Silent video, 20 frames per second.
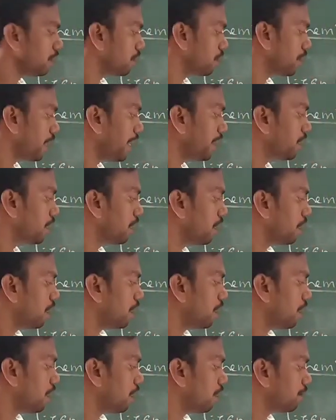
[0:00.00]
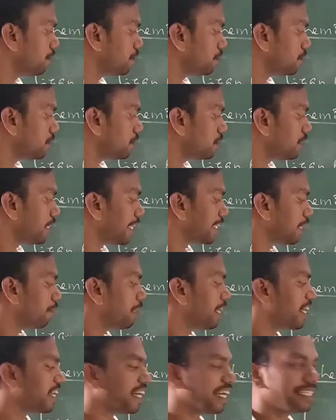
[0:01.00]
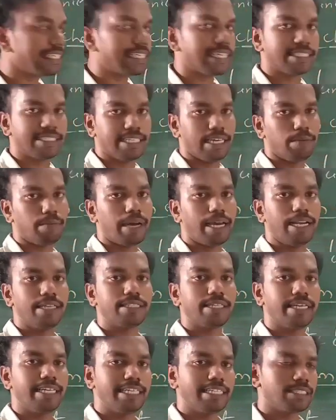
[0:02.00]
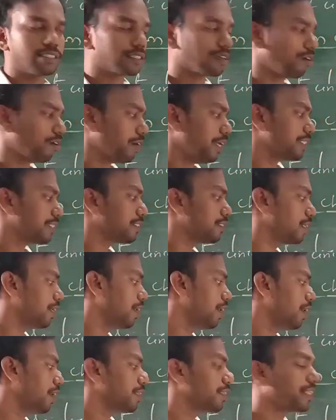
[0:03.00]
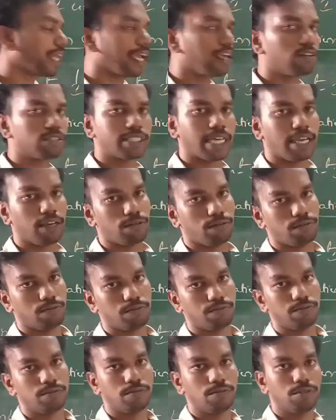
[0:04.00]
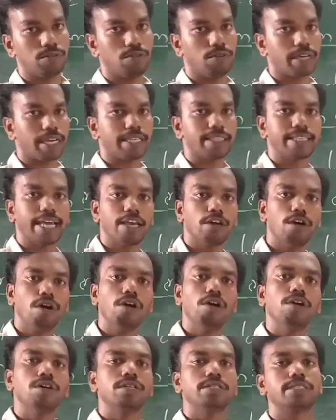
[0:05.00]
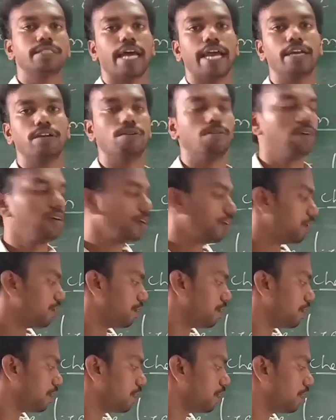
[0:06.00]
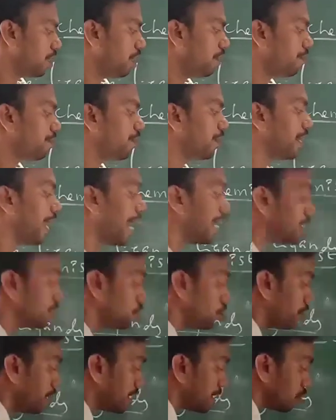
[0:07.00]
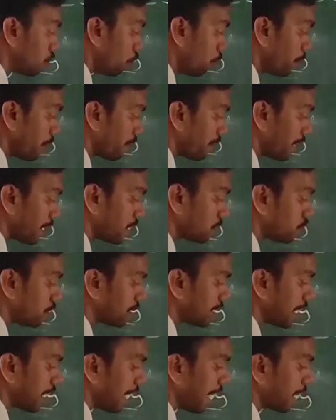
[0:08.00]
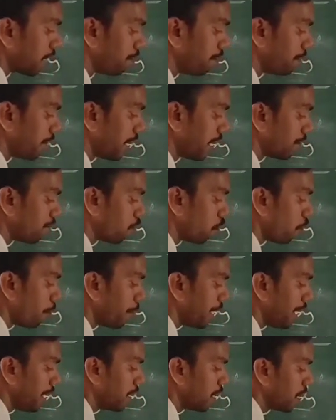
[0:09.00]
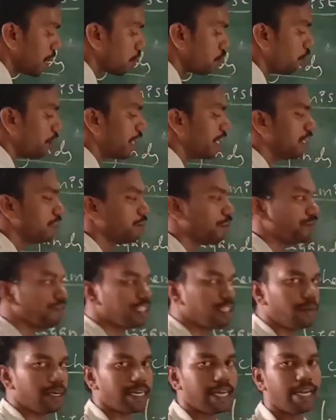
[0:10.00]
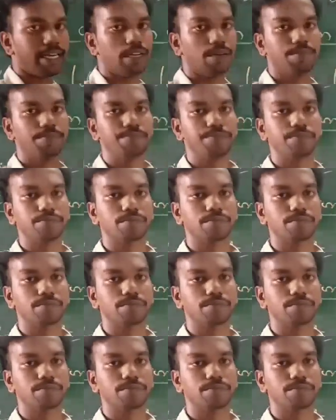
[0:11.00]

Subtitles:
right? So that can be written as SCN minus, and it is called as thiocyano. Okay, thiocyano. If nitrogen donates its lone pair of electrons to the central atom and forming coordinate bond with the metal atom,